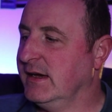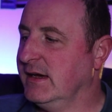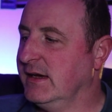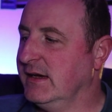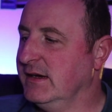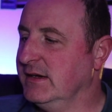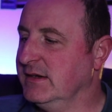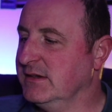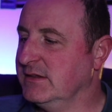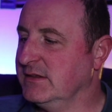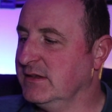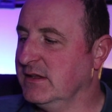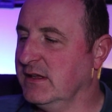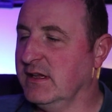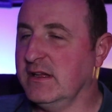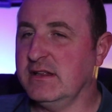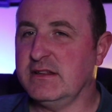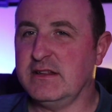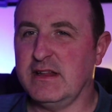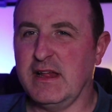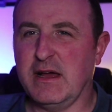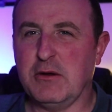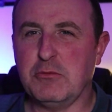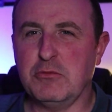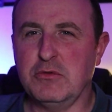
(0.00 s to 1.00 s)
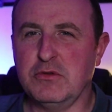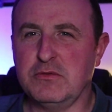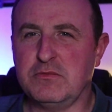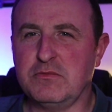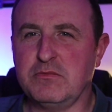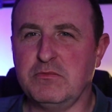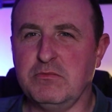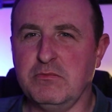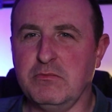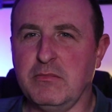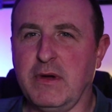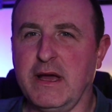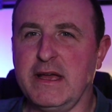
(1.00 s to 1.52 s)
and that would
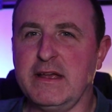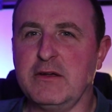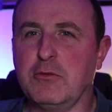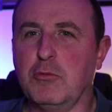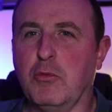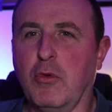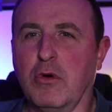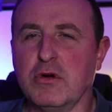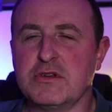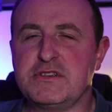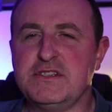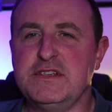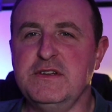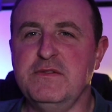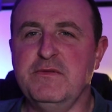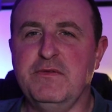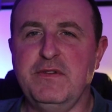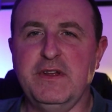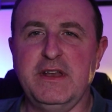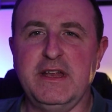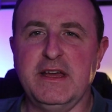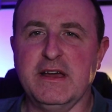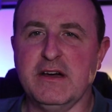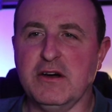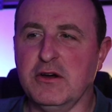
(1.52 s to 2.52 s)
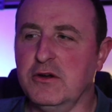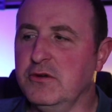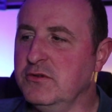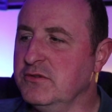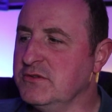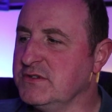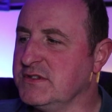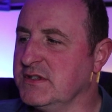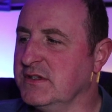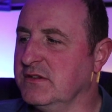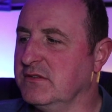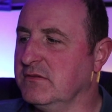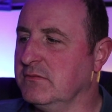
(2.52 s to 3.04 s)
make watching
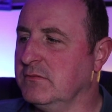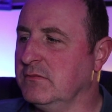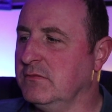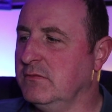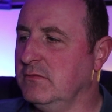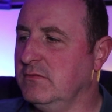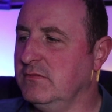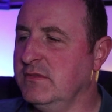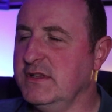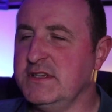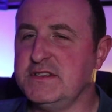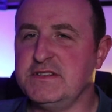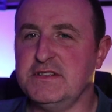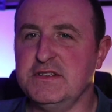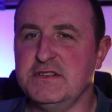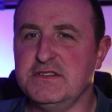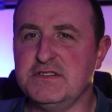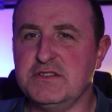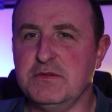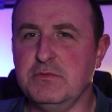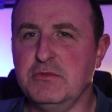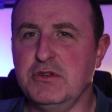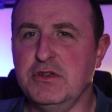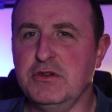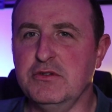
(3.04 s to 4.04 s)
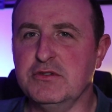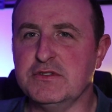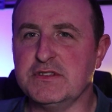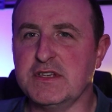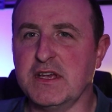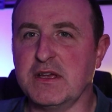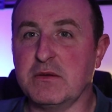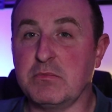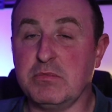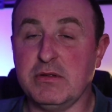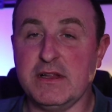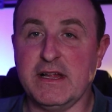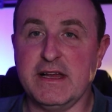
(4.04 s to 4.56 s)
videos and listening to
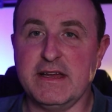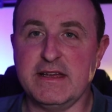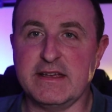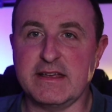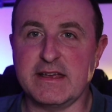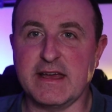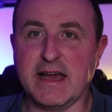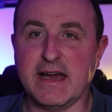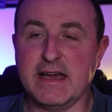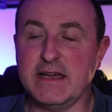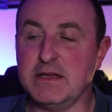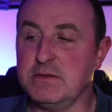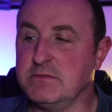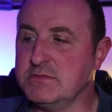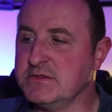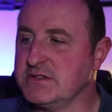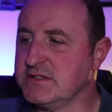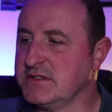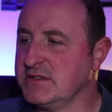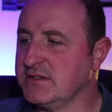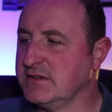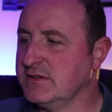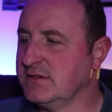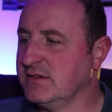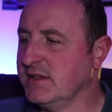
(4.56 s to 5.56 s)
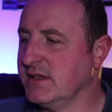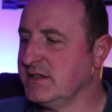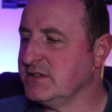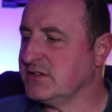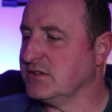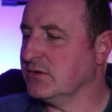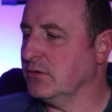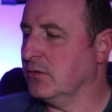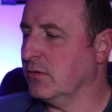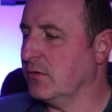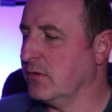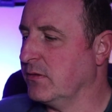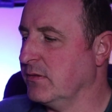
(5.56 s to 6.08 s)
music, playing games, that
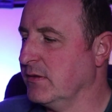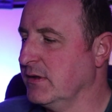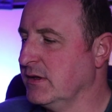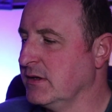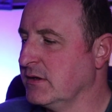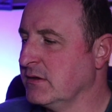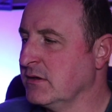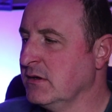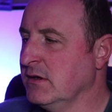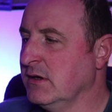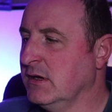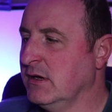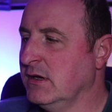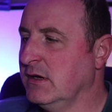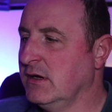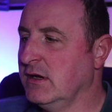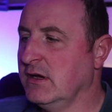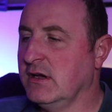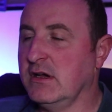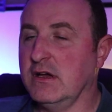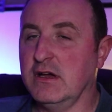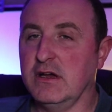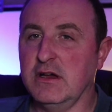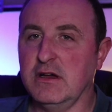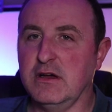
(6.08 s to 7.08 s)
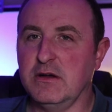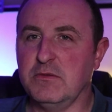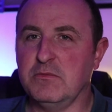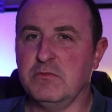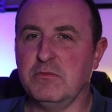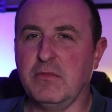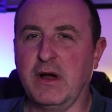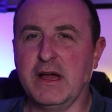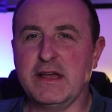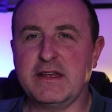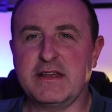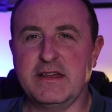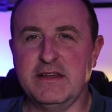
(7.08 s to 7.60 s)
sort of thing,
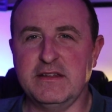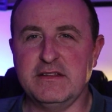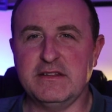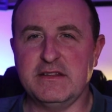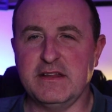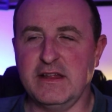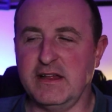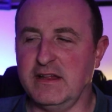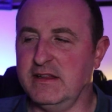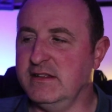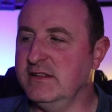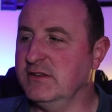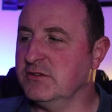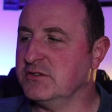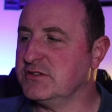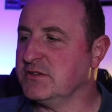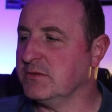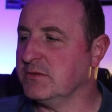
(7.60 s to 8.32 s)
make it that